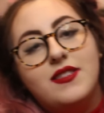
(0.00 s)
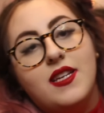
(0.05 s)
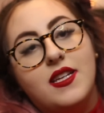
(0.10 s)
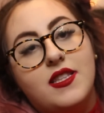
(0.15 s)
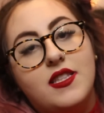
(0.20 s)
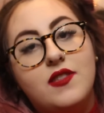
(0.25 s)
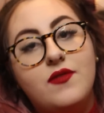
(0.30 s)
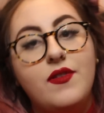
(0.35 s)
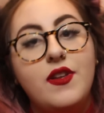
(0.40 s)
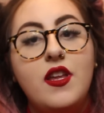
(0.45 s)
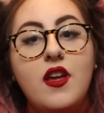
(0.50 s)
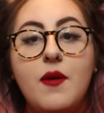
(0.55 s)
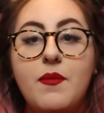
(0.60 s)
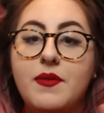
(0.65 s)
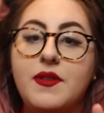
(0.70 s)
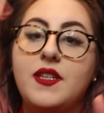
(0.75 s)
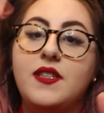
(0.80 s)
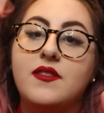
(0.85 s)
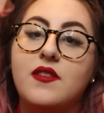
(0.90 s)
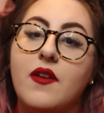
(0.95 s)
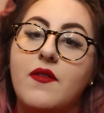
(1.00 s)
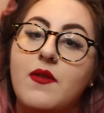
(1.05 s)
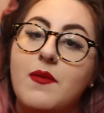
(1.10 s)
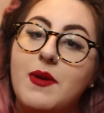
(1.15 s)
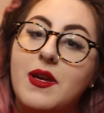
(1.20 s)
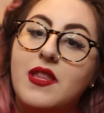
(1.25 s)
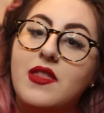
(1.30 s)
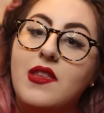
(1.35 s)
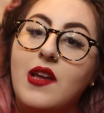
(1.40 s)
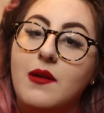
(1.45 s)
guys like this video, please give it a
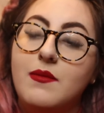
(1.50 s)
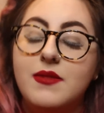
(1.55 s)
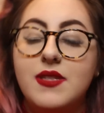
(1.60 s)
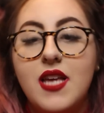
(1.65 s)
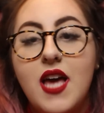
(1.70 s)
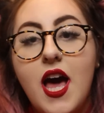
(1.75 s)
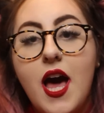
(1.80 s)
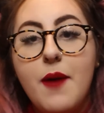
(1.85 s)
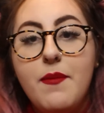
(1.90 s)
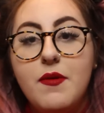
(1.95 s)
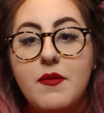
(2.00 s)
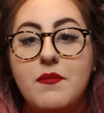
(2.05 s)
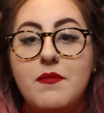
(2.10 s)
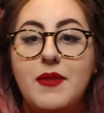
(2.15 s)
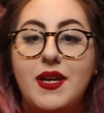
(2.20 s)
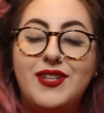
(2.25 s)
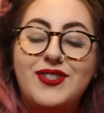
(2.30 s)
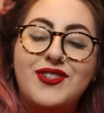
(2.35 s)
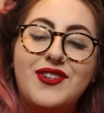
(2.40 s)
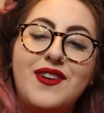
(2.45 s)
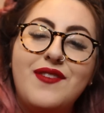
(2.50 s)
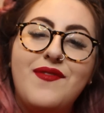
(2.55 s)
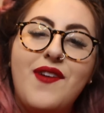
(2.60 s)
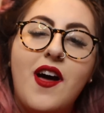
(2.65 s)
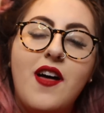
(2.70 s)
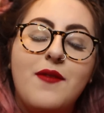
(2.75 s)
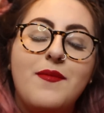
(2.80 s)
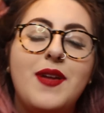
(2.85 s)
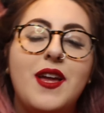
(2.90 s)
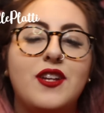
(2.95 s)
big thumbs up. Make sure you
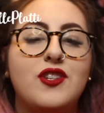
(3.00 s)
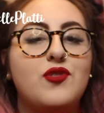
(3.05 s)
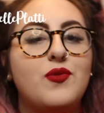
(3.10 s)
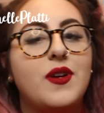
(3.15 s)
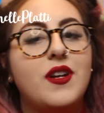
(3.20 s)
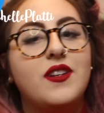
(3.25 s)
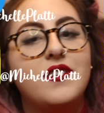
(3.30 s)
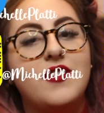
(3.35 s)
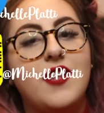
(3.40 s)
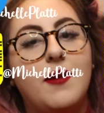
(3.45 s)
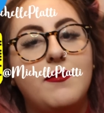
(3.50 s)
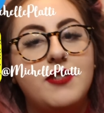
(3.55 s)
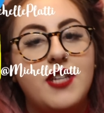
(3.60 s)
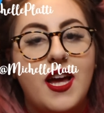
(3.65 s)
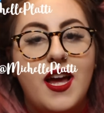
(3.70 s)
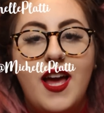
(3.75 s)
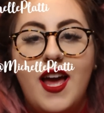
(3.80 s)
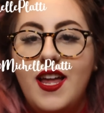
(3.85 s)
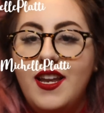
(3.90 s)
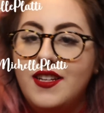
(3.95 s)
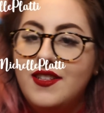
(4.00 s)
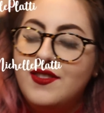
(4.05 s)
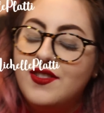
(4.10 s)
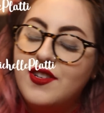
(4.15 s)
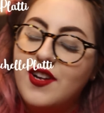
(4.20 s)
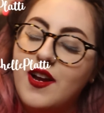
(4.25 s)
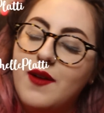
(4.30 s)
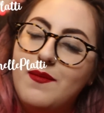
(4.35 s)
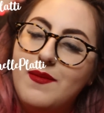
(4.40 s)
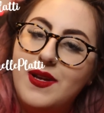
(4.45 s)
follow me on Twitter, Snapchat, and
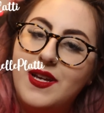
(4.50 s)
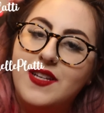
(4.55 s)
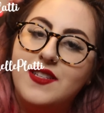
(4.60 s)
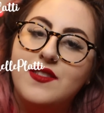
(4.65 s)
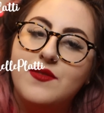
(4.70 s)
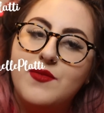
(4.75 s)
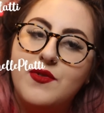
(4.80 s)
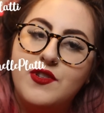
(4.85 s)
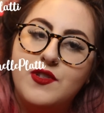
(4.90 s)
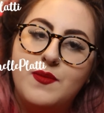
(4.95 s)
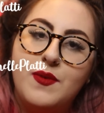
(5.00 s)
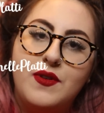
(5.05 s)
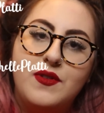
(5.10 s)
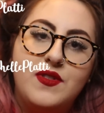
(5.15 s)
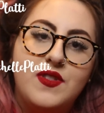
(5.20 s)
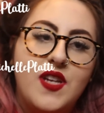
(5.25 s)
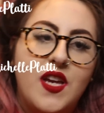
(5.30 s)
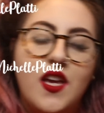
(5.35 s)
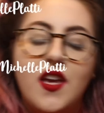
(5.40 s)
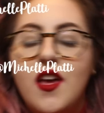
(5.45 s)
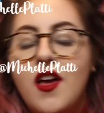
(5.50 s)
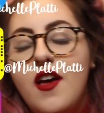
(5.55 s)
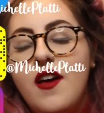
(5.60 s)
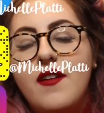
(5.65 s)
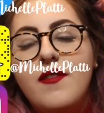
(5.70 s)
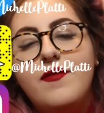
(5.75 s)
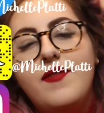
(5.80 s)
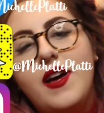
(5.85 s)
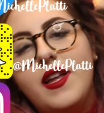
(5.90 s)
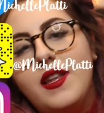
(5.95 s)
Instagram, because I'm always posting
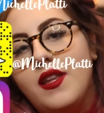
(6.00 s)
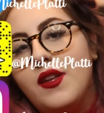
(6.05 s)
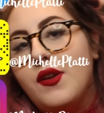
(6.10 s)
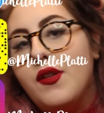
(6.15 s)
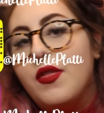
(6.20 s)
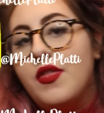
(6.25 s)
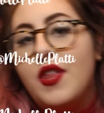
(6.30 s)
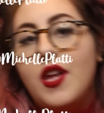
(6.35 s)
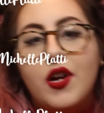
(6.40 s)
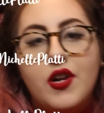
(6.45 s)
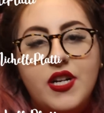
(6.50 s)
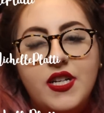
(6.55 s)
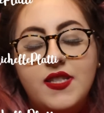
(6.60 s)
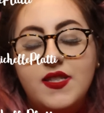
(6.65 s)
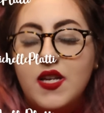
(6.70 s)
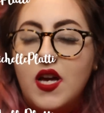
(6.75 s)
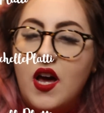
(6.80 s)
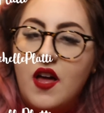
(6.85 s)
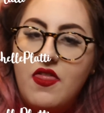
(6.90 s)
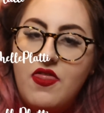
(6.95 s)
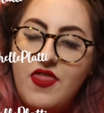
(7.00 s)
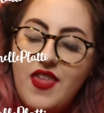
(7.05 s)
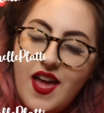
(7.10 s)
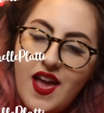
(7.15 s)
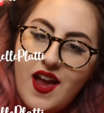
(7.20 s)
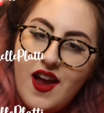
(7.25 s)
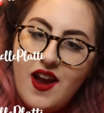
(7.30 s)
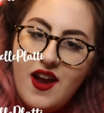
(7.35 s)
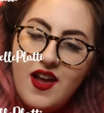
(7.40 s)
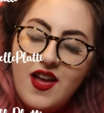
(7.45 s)
fun little theories on
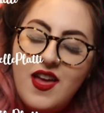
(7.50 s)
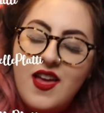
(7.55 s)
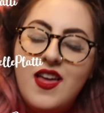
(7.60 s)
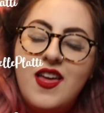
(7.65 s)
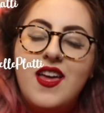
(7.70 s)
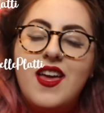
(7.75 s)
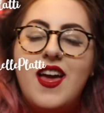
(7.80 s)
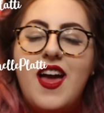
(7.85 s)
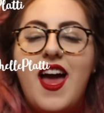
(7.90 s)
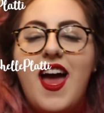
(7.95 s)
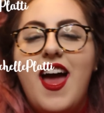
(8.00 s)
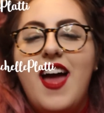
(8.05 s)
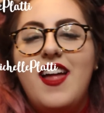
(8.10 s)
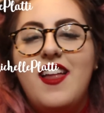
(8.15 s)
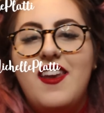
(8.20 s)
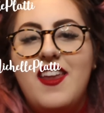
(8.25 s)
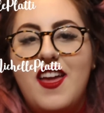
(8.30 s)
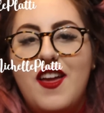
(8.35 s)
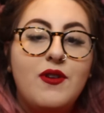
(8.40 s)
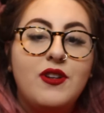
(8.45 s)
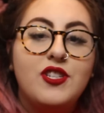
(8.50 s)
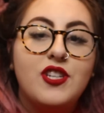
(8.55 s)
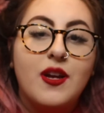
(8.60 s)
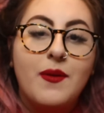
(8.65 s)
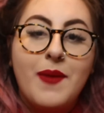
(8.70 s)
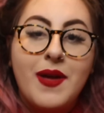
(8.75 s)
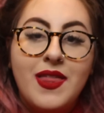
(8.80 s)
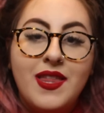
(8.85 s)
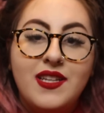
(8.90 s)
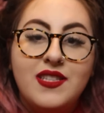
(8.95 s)
there. And want to check
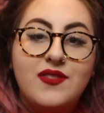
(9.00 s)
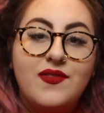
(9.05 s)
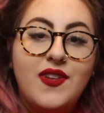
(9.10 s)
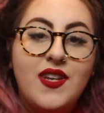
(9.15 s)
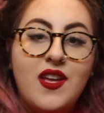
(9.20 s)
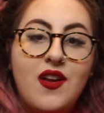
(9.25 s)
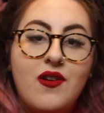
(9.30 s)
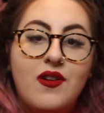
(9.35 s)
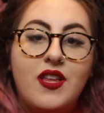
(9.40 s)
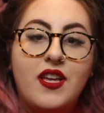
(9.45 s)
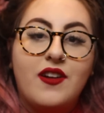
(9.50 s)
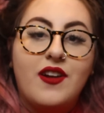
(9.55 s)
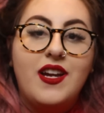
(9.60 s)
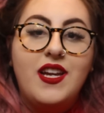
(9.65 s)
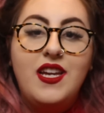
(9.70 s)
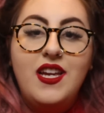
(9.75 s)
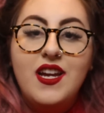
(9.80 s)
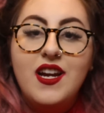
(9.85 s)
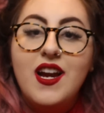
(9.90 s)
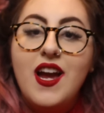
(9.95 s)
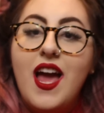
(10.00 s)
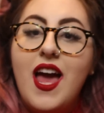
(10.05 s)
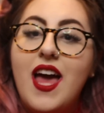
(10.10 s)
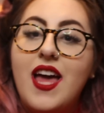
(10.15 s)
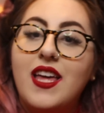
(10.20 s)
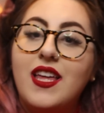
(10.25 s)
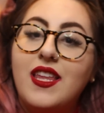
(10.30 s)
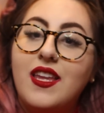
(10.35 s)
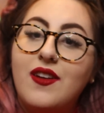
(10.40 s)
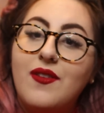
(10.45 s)
out my latest video, click right here
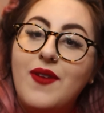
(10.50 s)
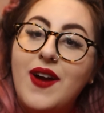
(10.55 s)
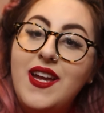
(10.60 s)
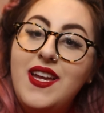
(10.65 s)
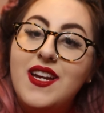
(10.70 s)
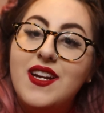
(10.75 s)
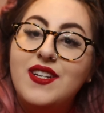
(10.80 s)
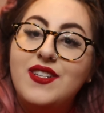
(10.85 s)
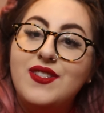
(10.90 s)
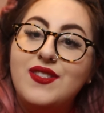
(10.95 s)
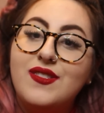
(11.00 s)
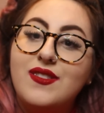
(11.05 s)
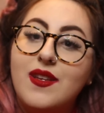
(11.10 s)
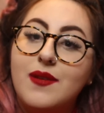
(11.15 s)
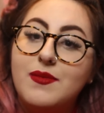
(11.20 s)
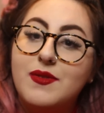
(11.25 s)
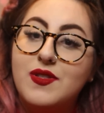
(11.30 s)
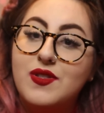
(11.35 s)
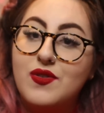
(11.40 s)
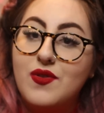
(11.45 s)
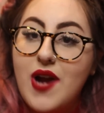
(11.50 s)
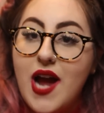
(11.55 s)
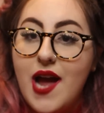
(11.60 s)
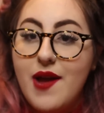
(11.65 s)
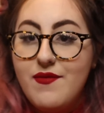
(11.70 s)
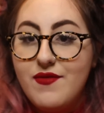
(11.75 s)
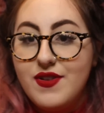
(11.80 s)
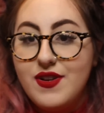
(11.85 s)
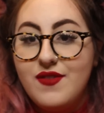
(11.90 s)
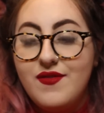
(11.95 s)
and click right here to
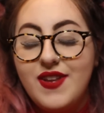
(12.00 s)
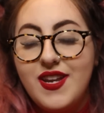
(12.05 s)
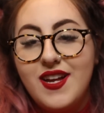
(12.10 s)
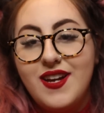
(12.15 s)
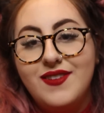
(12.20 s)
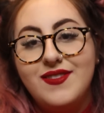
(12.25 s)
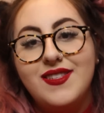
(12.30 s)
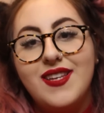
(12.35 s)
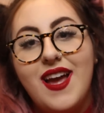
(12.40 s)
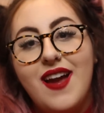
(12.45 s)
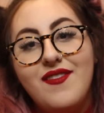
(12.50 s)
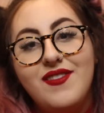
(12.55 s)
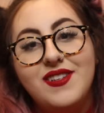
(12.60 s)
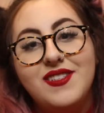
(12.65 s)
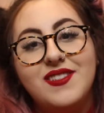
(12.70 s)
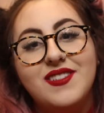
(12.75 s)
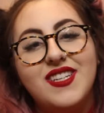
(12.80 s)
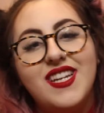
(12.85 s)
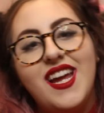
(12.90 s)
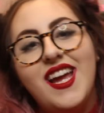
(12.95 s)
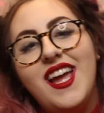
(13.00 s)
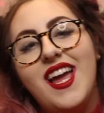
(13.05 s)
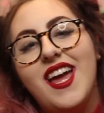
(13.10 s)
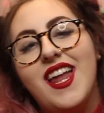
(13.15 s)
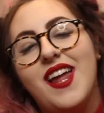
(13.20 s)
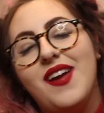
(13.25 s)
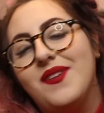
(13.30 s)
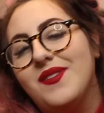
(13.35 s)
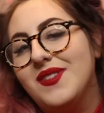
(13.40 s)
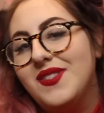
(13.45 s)
subscribe for new videos every single day.
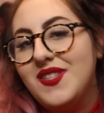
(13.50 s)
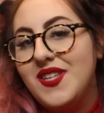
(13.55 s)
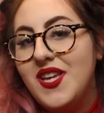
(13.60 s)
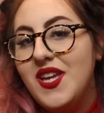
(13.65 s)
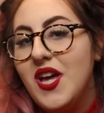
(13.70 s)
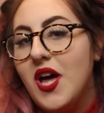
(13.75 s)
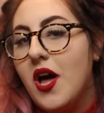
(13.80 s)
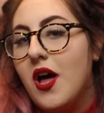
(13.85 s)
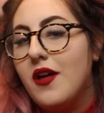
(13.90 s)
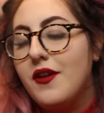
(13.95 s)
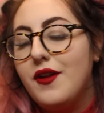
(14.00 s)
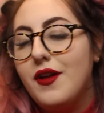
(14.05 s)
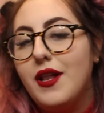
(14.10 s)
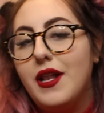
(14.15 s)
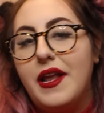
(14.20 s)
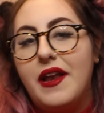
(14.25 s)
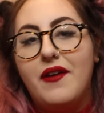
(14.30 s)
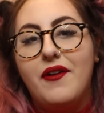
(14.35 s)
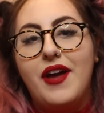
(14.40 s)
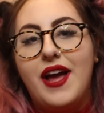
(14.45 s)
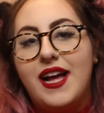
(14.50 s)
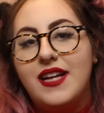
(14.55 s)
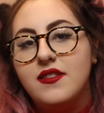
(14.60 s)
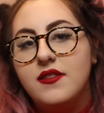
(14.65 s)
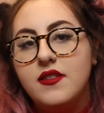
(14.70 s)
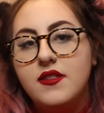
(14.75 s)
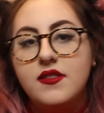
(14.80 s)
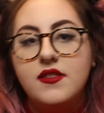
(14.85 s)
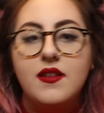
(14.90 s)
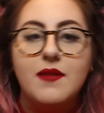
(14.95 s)
And I will see all your little
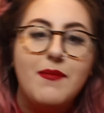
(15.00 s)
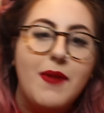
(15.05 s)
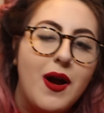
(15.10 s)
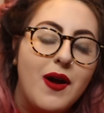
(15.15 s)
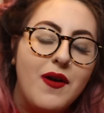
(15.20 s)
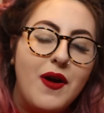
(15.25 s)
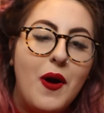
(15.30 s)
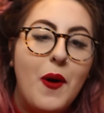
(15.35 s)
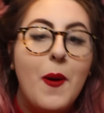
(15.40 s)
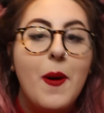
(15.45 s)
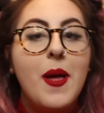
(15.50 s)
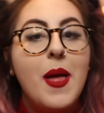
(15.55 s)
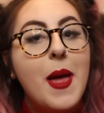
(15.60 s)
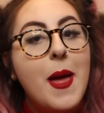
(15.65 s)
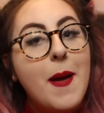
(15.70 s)
asses tomorrow.